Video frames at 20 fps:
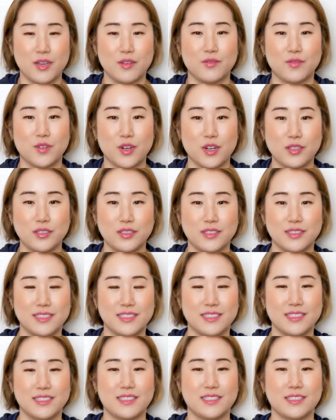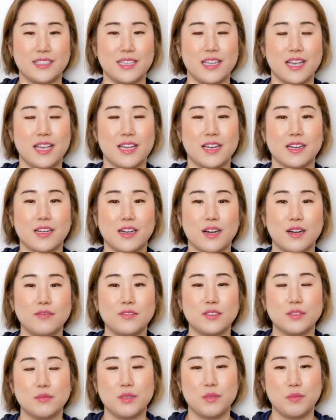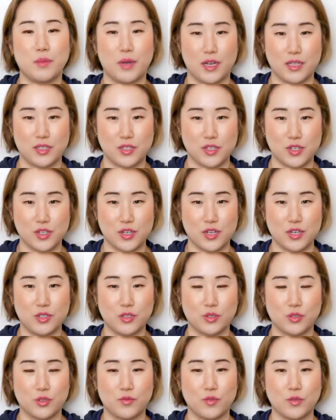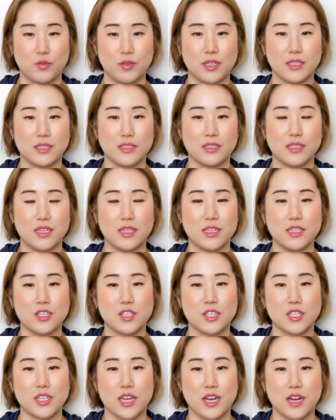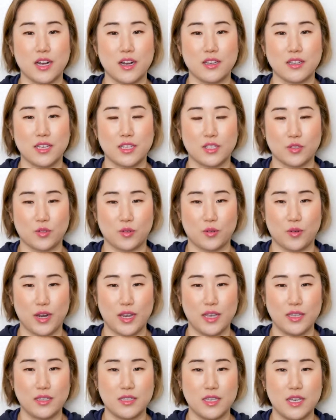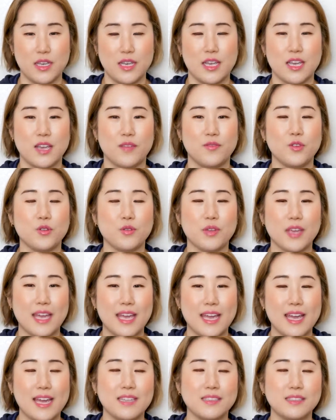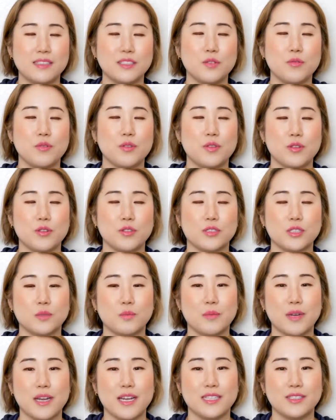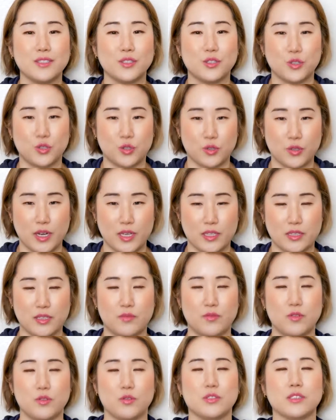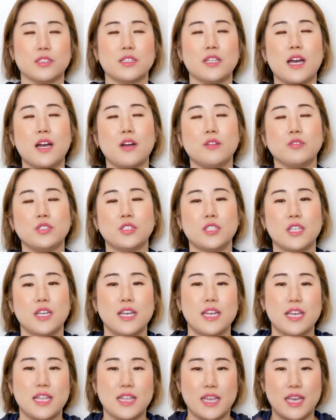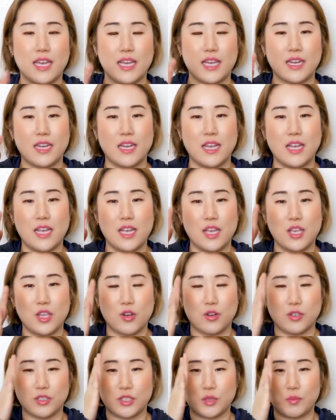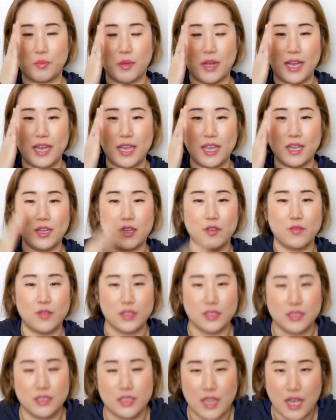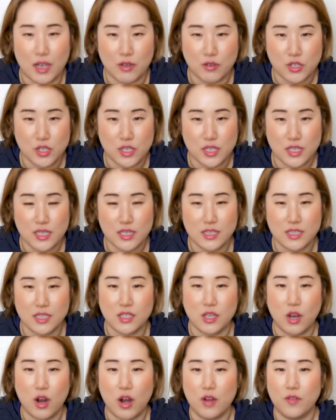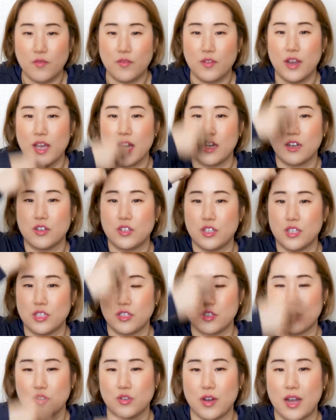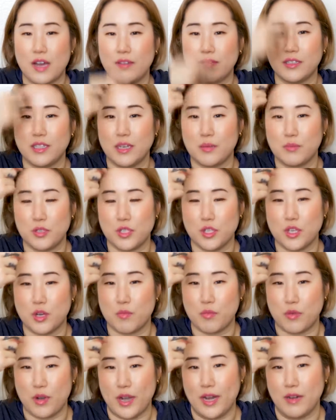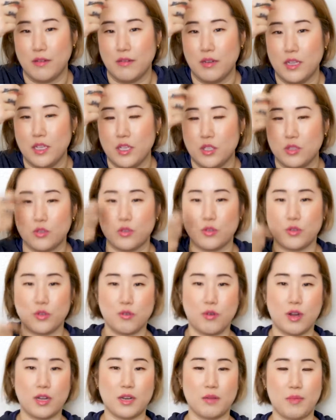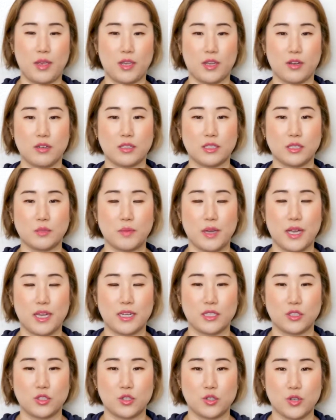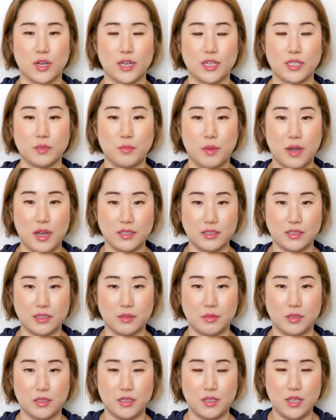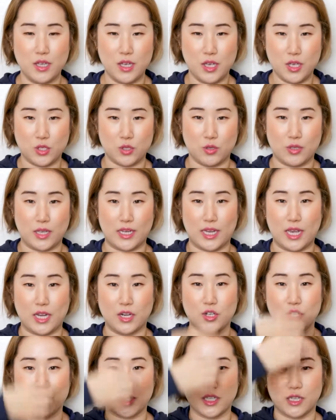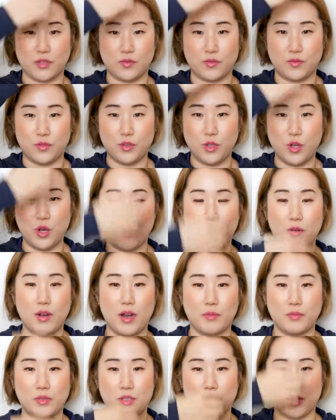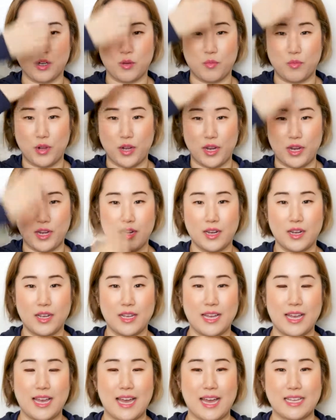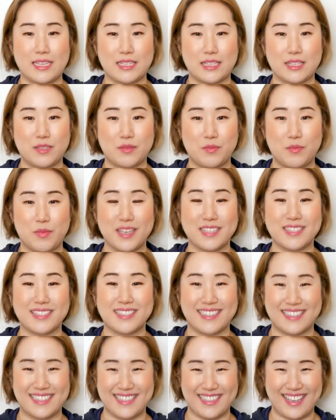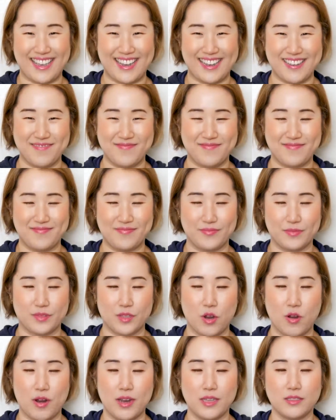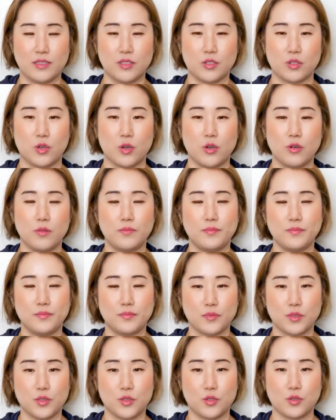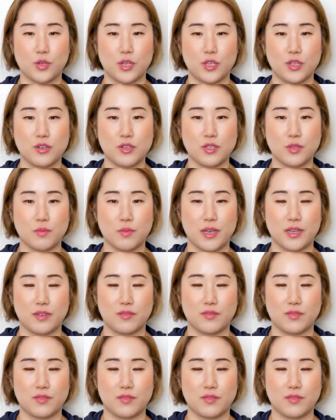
First, sit in a comfortable posture. So if you want to sit on a chair, that's great. If you can, sit with your spine straight. If you slouch, then your spine, if it slouches, it's hard for energy to travel up to your brain. So you want to make your spine as straight as possible so that energy can flow up to your brain as best as it can. All right, so straighten your spine